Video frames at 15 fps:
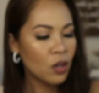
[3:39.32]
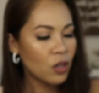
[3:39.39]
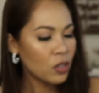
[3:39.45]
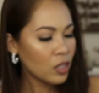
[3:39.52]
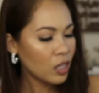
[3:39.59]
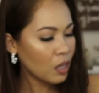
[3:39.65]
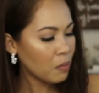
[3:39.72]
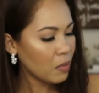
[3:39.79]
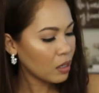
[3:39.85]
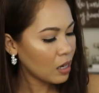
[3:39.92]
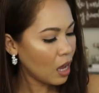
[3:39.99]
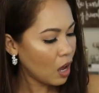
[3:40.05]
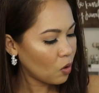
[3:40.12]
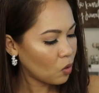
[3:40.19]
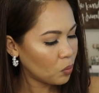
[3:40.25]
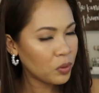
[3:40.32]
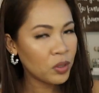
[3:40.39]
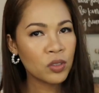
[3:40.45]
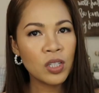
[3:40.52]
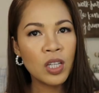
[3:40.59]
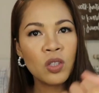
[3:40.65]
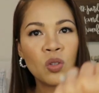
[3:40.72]
Di kayo maklaro
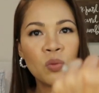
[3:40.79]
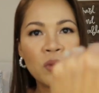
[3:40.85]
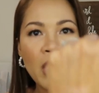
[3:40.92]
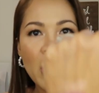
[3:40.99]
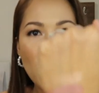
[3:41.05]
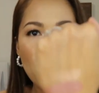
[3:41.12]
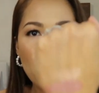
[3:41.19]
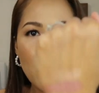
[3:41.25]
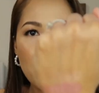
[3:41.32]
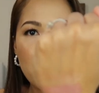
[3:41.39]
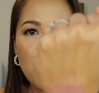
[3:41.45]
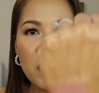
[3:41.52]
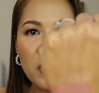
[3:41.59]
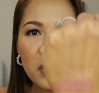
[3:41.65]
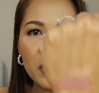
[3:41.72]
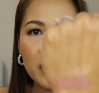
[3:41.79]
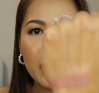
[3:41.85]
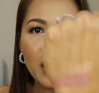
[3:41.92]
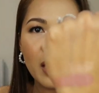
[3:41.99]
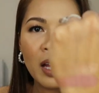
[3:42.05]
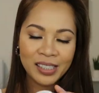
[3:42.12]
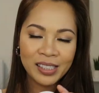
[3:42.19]
because itong kaya akong kamot.
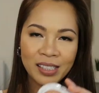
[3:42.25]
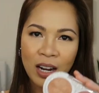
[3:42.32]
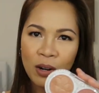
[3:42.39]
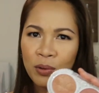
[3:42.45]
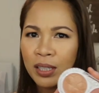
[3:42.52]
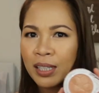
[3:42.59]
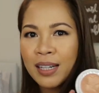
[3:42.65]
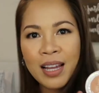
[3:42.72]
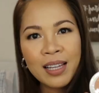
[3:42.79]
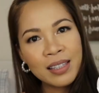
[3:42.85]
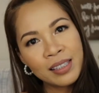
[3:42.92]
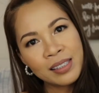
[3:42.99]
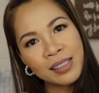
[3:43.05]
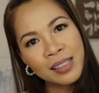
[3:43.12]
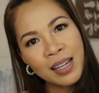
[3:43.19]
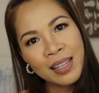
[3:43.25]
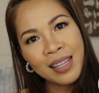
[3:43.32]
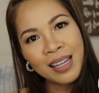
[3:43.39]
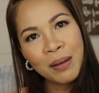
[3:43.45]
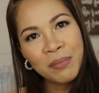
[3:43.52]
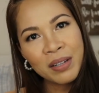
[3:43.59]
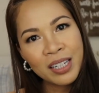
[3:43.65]
I really like this. I
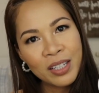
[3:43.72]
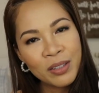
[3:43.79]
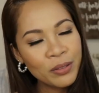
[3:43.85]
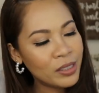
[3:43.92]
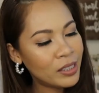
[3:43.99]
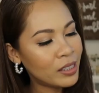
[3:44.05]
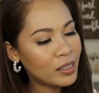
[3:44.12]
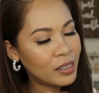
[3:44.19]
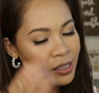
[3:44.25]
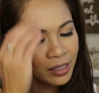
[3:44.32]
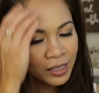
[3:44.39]
think I'm gonna use this.